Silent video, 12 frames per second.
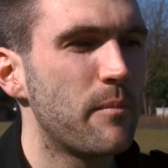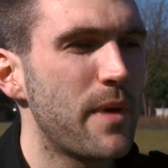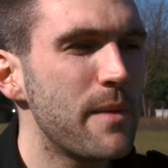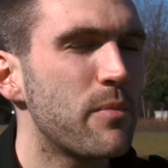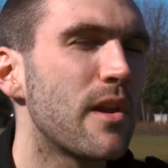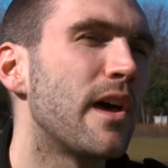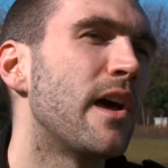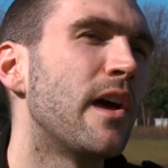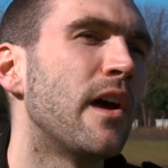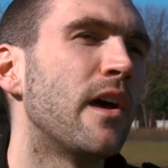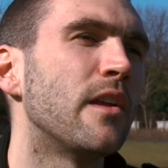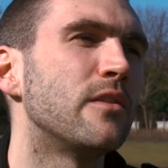People
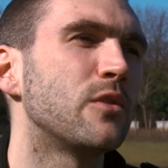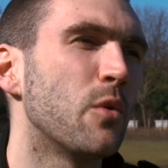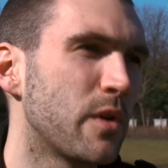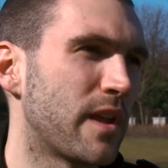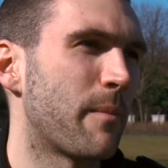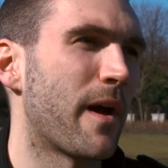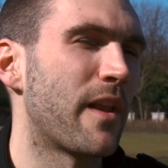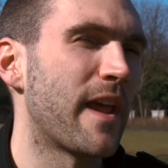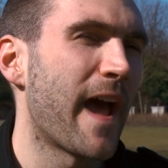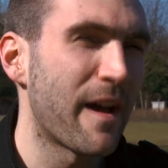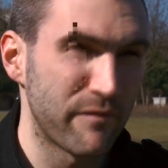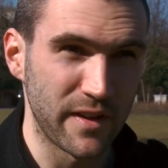are talking about
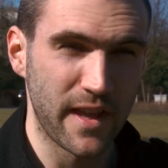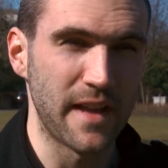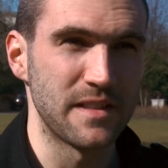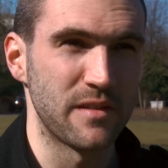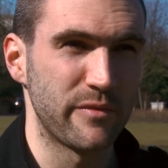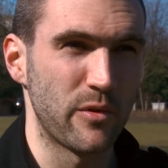it, advocating